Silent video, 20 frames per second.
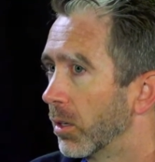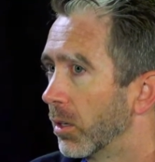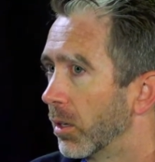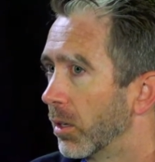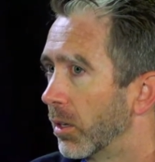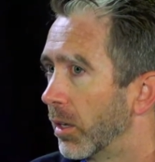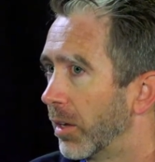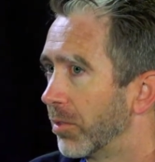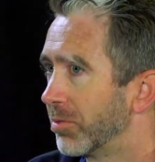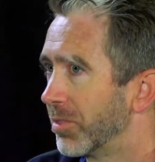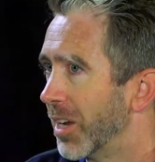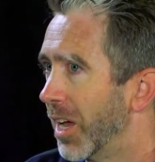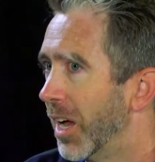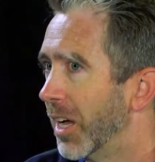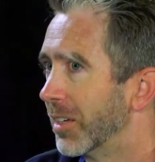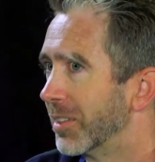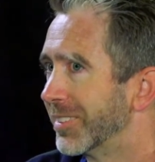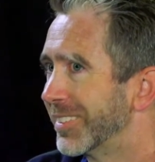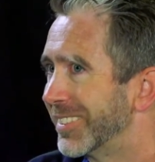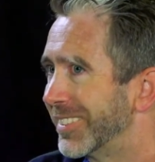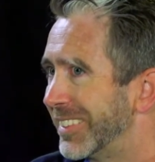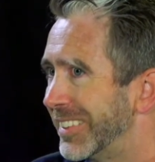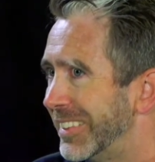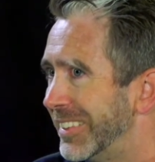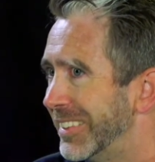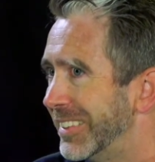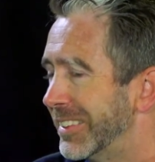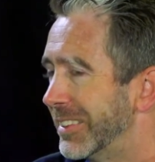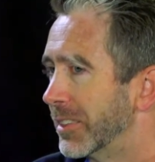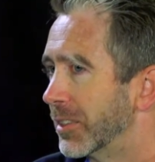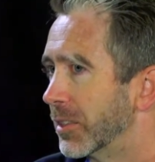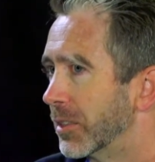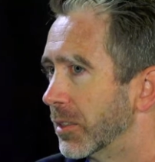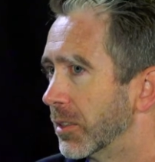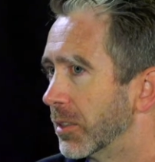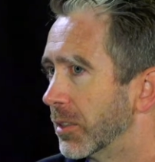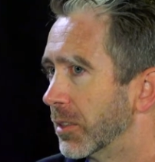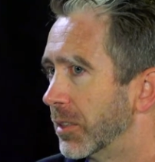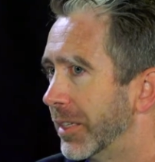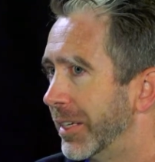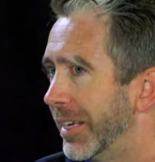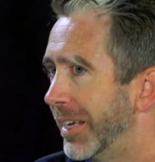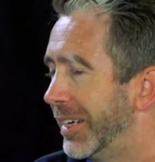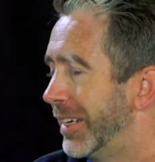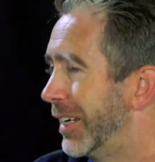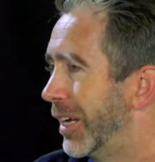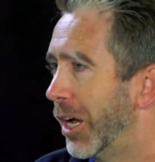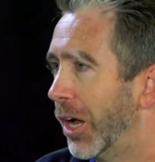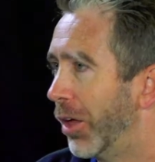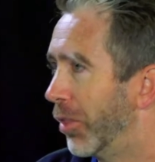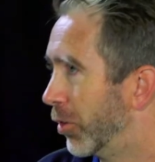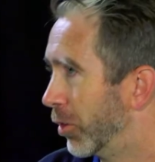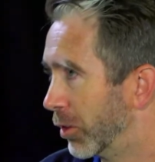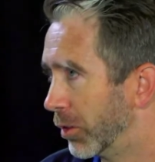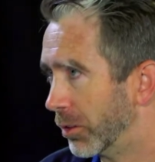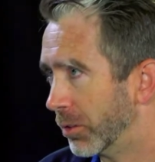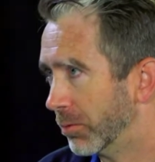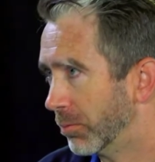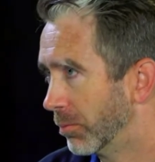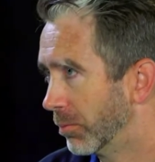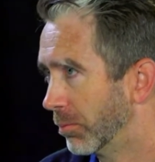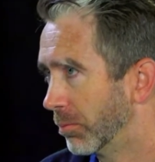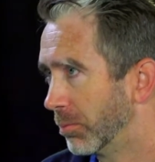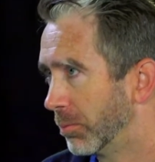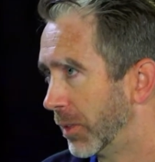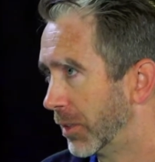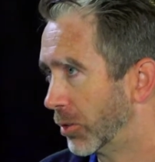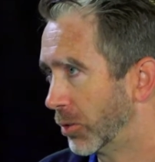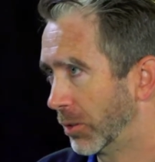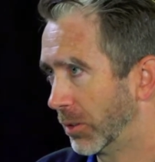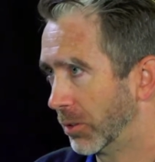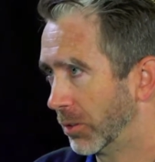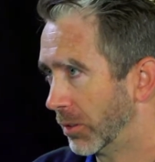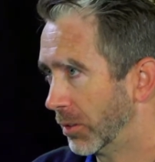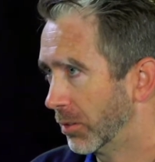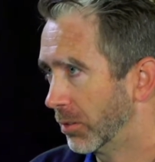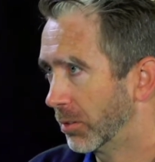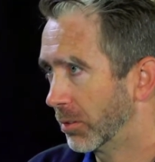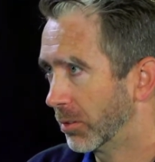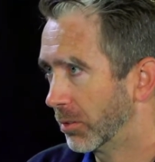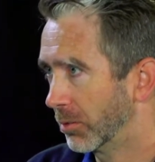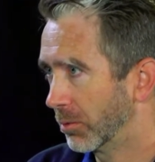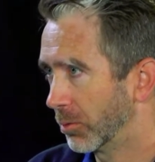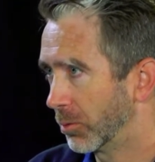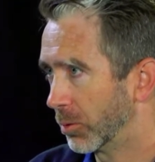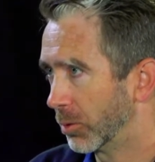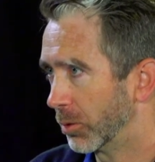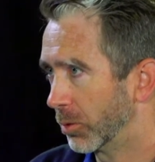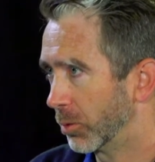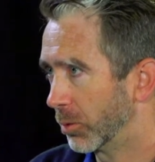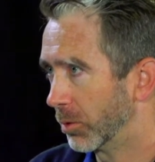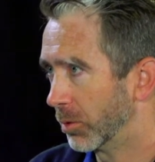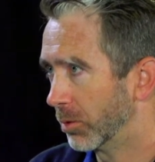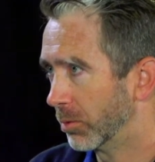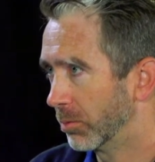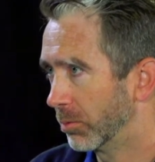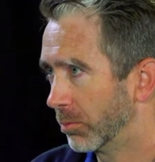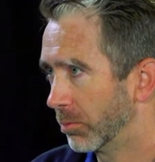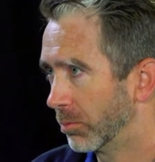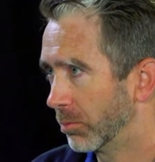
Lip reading: I've not seen any other mental illness or